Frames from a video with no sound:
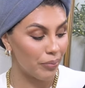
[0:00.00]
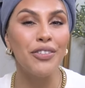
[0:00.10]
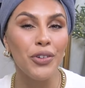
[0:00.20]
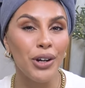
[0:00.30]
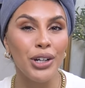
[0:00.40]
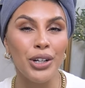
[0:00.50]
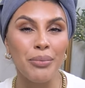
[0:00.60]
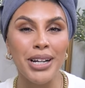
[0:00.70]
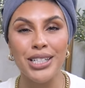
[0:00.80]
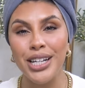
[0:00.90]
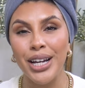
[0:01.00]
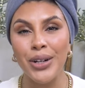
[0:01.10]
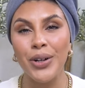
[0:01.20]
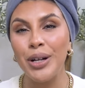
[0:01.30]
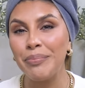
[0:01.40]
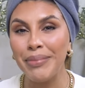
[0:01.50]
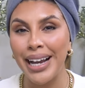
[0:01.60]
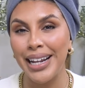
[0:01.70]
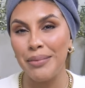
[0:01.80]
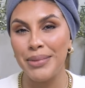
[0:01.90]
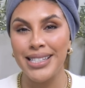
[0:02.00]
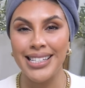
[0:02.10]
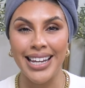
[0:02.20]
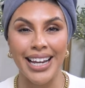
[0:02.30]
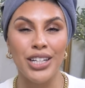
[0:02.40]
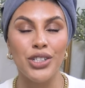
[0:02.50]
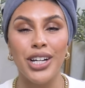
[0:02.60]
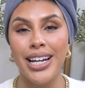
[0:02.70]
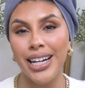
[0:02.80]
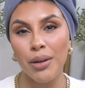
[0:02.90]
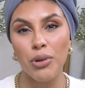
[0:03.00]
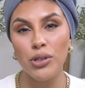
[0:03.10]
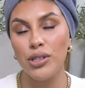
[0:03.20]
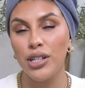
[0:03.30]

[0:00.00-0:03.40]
If you are new to my channel, my name is Deanndra and I post